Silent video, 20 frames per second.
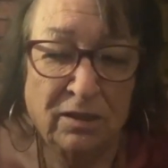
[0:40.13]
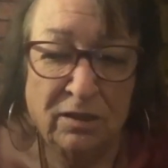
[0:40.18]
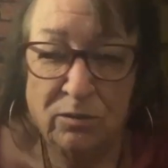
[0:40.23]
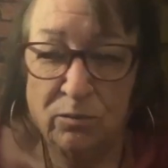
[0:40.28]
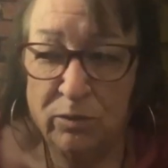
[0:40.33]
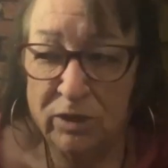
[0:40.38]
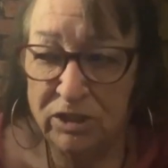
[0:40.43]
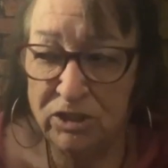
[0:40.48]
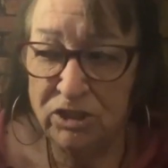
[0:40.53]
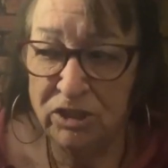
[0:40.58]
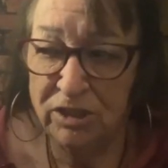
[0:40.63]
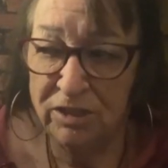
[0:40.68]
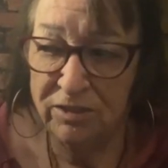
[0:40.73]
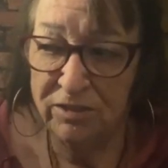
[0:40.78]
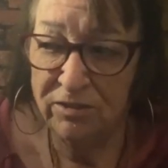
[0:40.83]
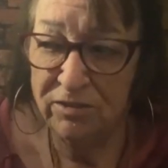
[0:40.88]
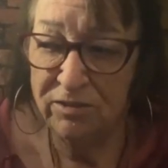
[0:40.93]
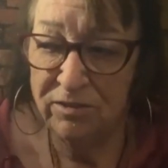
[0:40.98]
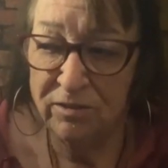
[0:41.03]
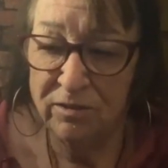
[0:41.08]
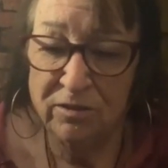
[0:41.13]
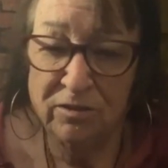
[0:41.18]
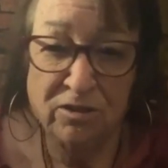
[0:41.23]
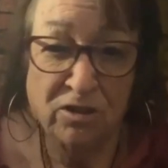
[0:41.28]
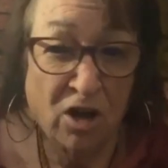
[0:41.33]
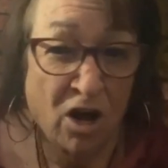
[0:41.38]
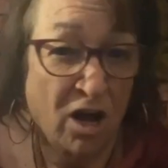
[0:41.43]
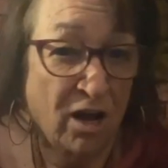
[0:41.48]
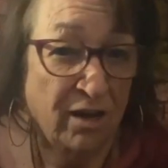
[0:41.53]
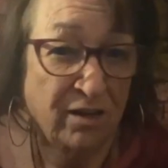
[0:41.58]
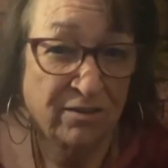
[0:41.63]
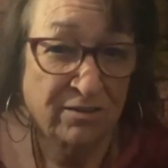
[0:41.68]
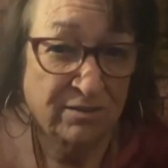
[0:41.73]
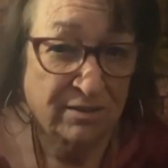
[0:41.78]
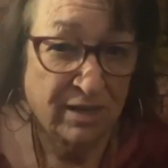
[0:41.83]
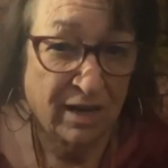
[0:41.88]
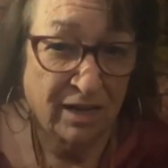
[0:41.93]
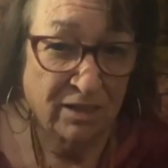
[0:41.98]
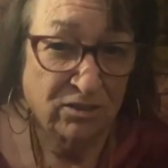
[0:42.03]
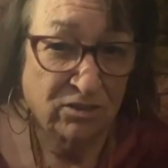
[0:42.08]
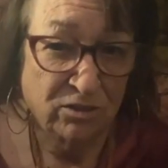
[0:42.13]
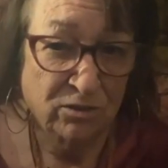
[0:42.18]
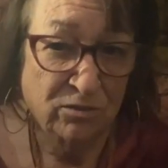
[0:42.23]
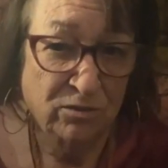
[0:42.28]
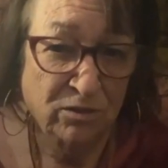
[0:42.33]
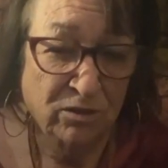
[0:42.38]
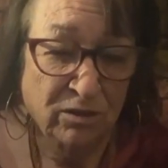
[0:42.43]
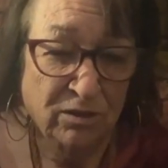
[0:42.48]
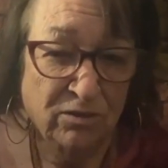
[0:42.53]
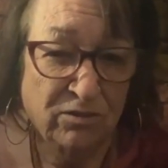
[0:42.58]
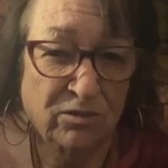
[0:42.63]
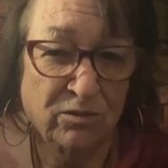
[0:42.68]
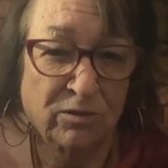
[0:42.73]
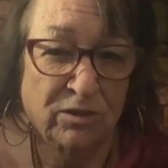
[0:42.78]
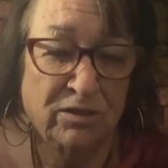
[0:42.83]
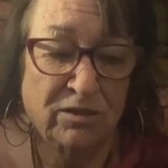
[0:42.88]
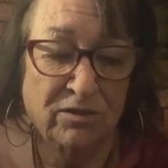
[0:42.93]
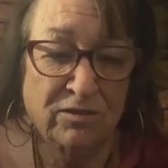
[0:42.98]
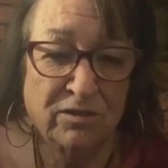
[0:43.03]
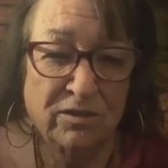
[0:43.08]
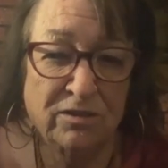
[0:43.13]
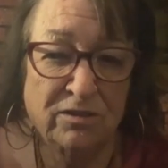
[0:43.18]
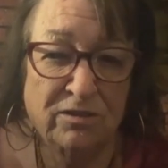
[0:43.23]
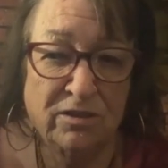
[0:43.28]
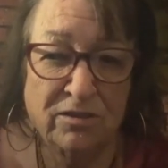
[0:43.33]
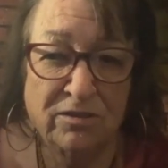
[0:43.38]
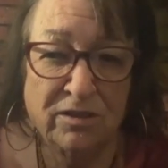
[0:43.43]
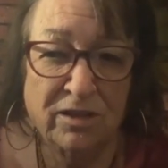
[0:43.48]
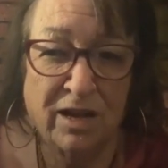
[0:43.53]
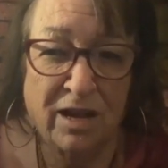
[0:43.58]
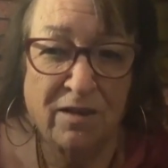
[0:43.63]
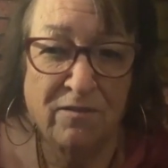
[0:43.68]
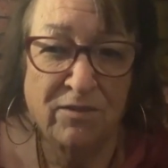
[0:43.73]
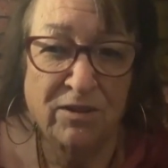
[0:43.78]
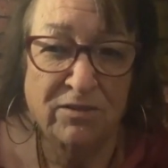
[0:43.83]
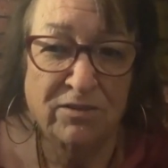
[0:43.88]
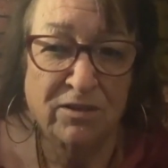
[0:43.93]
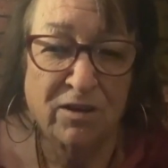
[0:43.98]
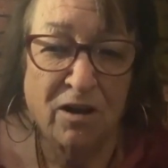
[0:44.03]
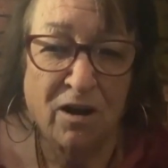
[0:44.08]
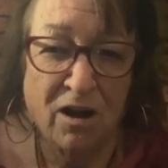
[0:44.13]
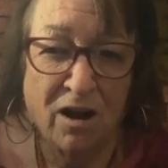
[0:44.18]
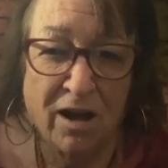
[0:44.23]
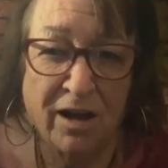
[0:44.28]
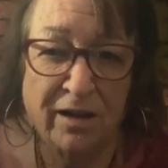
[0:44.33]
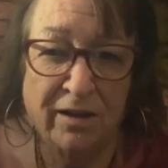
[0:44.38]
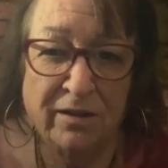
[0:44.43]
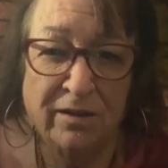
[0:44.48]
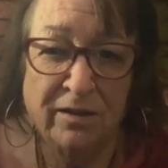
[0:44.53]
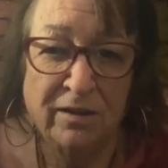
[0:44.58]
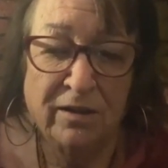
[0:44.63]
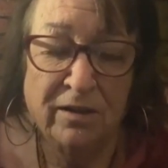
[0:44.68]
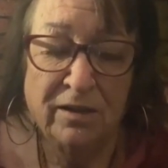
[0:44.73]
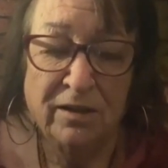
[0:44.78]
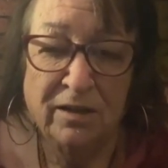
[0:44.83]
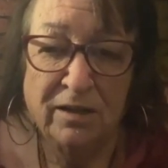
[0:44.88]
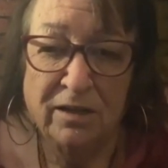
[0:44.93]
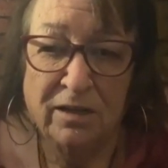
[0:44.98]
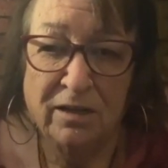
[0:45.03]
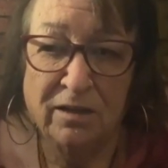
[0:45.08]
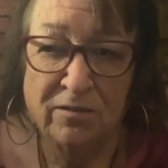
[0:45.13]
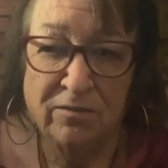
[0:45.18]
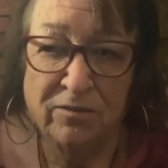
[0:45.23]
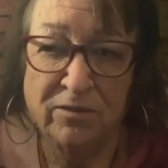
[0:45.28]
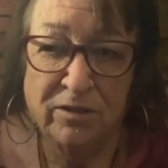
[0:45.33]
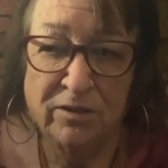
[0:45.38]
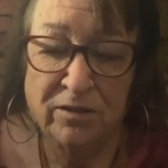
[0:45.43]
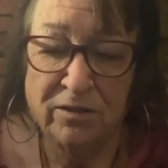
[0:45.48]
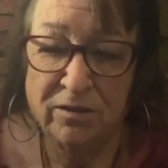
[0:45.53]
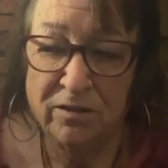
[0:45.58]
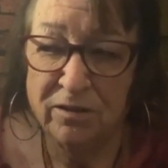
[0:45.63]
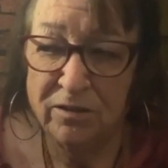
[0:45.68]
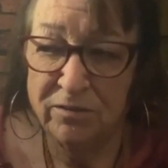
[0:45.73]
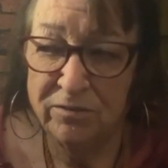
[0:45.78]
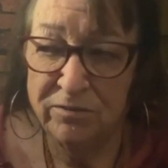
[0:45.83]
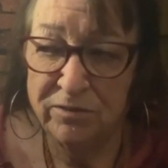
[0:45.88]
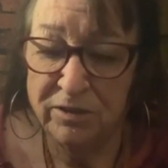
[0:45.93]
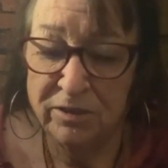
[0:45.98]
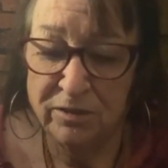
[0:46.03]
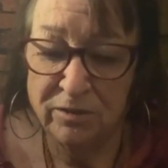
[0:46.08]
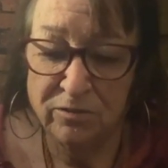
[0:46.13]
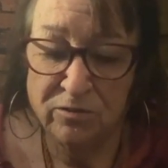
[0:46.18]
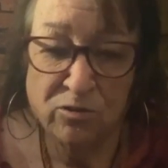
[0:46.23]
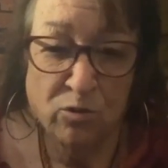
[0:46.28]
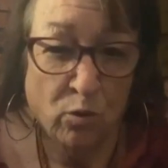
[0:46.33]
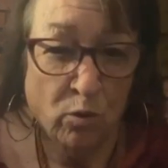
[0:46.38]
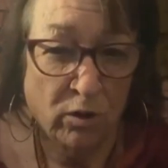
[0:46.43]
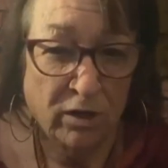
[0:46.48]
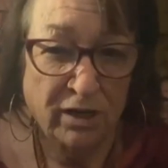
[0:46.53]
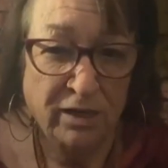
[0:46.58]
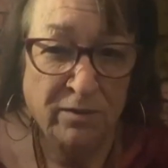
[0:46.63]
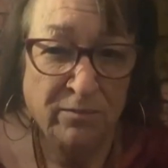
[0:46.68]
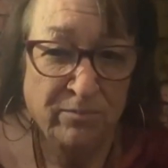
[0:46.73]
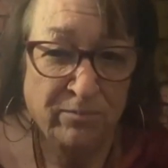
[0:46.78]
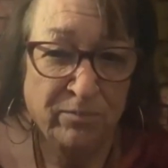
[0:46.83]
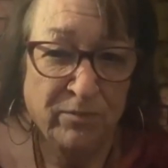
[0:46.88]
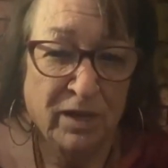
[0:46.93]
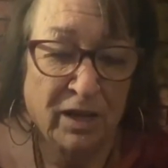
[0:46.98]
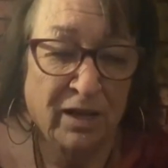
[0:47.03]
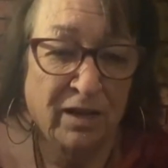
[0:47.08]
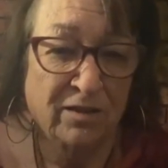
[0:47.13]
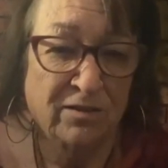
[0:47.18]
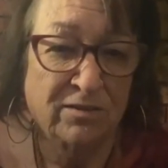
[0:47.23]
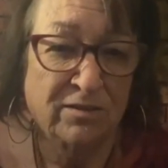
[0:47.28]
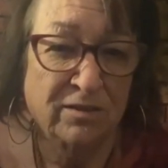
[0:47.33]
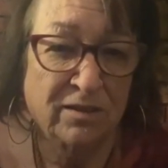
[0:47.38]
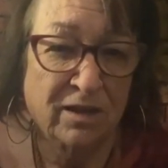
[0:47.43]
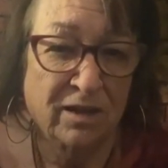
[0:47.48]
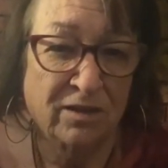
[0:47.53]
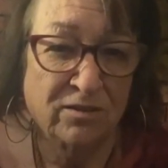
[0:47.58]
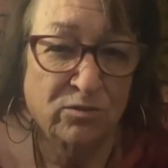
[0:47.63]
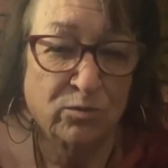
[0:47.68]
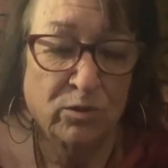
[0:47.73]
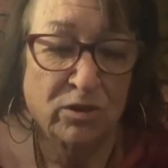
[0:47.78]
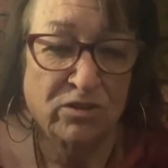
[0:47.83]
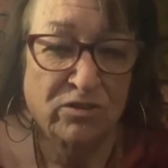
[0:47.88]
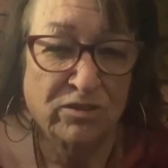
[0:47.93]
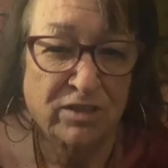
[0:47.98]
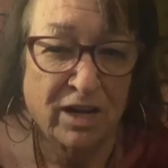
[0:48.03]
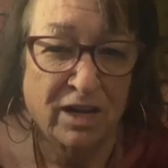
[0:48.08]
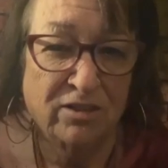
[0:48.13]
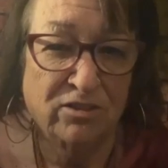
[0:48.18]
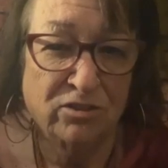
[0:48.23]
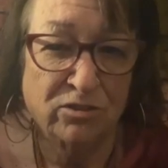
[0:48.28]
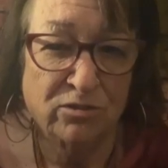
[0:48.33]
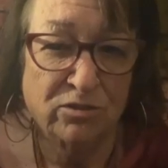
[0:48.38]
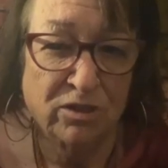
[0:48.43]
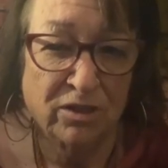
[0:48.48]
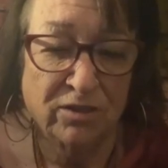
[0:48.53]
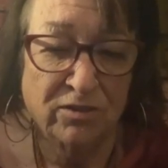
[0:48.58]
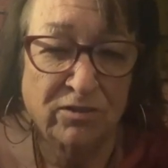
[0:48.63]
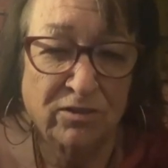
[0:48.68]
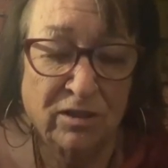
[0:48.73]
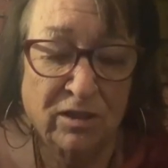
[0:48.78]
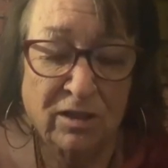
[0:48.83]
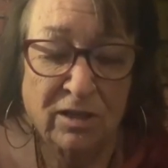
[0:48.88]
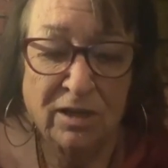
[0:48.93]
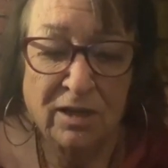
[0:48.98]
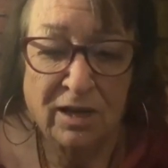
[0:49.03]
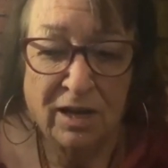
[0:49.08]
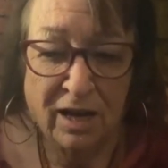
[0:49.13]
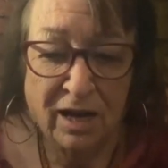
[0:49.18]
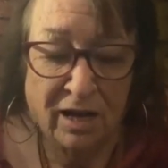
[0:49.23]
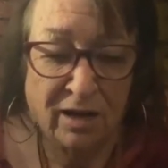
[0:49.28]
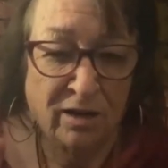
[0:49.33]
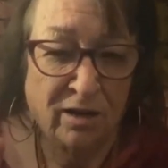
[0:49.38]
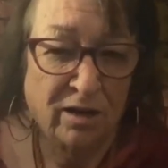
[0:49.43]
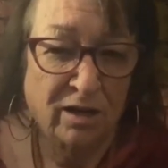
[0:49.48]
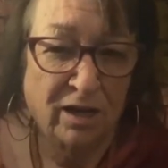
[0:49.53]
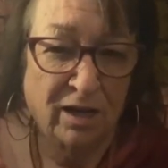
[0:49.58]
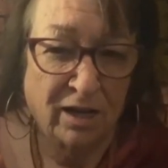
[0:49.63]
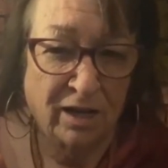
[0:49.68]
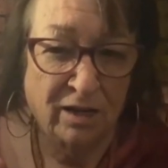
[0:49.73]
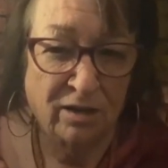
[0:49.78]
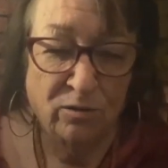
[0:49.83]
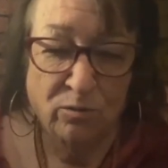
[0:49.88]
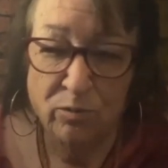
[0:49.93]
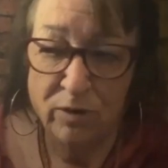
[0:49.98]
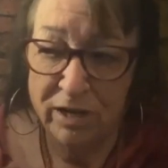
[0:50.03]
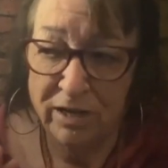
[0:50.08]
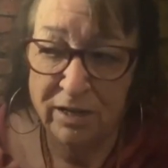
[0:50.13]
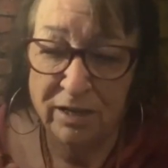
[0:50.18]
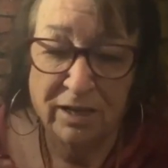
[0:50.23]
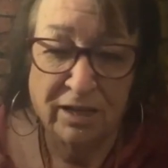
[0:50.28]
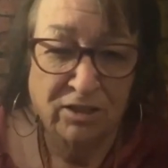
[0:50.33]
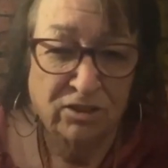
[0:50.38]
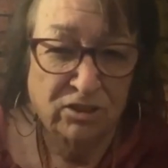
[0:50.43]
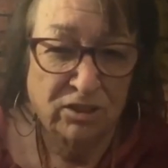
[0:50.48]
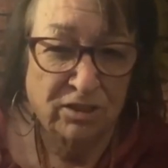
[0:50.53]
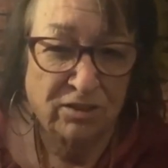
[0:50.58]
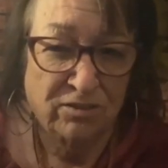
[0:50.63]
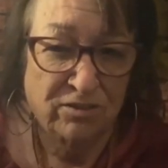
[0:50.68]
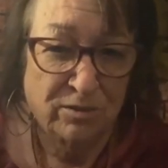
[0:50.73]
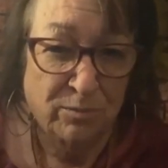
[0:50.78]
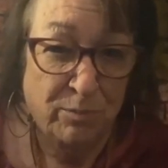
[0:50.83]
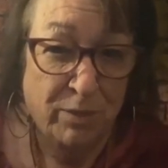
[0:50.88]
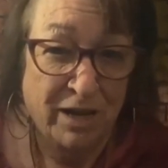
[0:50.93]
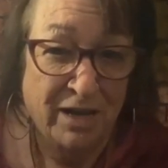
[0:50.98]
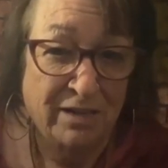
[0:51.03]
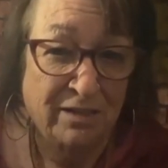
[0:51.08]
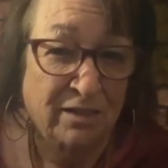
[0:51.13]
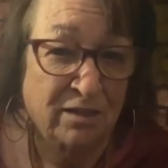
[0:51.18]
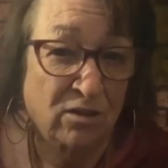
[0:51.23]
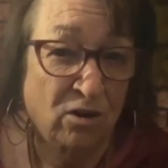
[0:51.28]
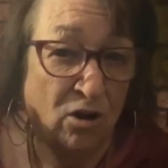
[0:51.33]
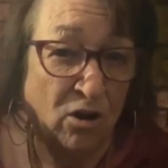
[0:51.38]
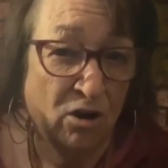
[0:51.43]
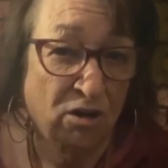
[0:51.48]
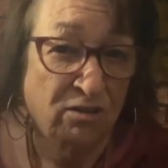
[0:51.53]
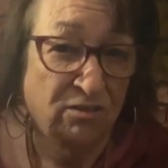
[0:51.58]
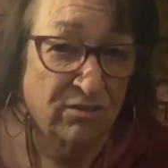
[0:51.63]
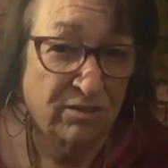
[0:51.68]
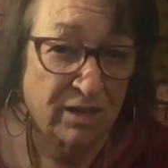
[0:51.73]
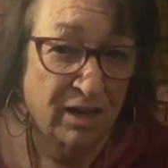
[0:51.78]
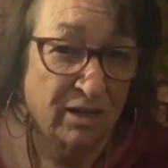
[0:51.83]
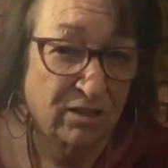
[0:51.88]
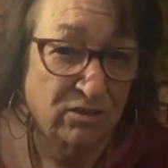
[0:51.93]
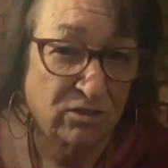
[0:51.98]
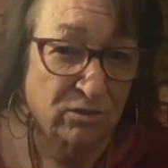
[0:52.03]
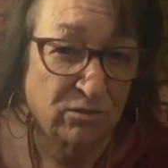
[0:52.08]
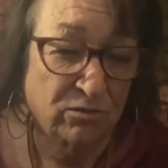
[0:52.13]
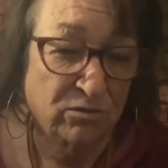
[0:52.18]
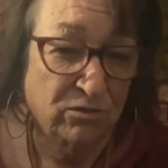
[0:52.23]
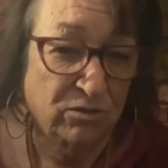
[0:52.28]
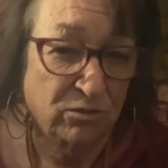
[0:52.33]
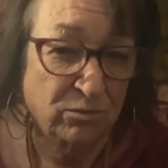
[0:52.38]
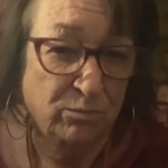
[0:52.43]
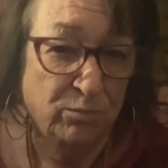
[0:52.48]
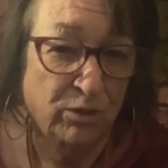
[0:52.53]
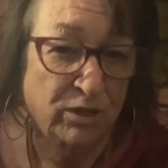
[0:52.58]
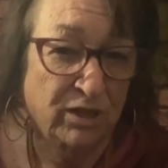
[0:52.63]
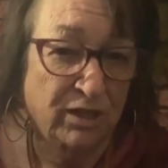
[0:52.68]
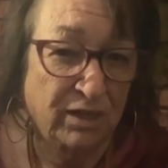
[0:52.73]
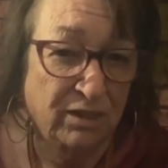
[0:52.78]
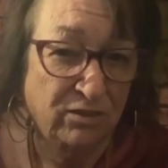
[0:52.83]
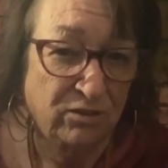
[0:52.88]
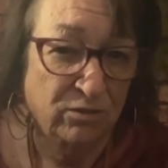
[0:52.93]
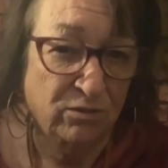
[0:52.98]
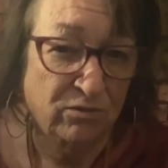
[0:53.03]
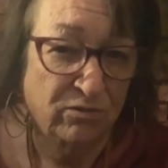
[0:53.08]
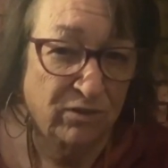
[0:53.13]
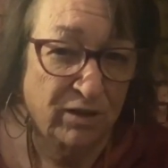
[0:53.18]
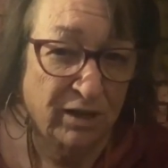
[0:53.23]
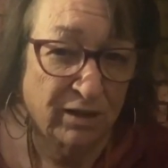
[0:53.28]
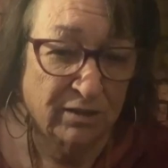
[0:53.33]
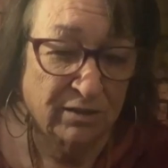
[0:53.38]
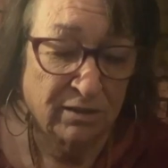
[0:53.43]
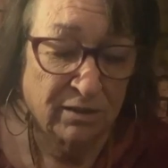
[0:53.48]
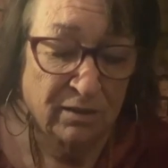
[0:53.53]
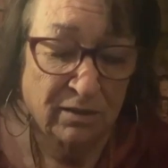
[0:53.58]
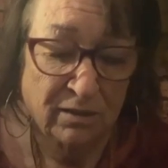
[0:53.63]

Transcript: which is not a statute, so it doesn't, doesn't have as high of, a, of a authority as, as what a statute does. And a, and a regulation is dependent on a statute to bring it into effect.